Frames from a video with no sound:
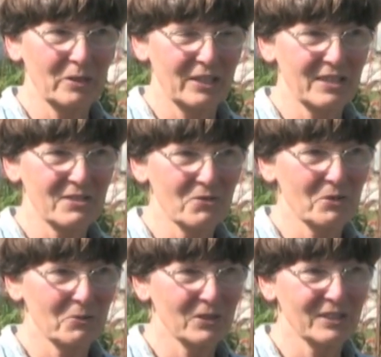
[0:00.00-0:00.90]
because we
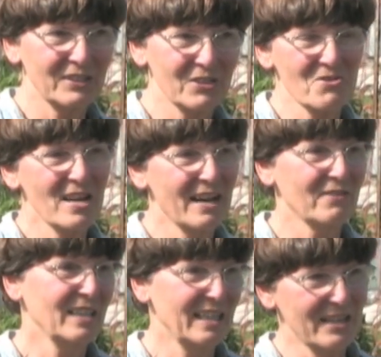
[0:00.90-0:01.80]
really don't have
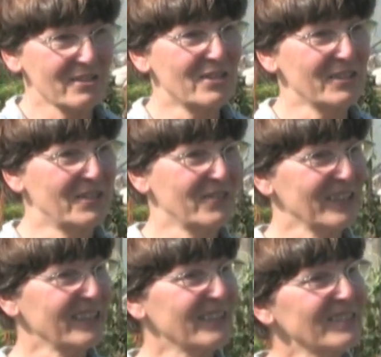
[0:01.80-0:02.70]
any answers for
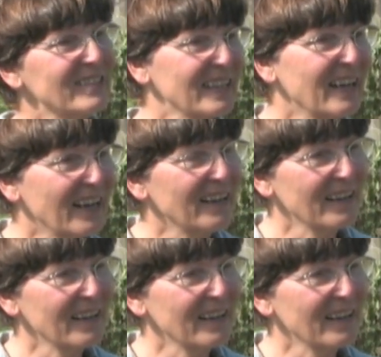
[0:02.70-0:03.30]
those. Yeah.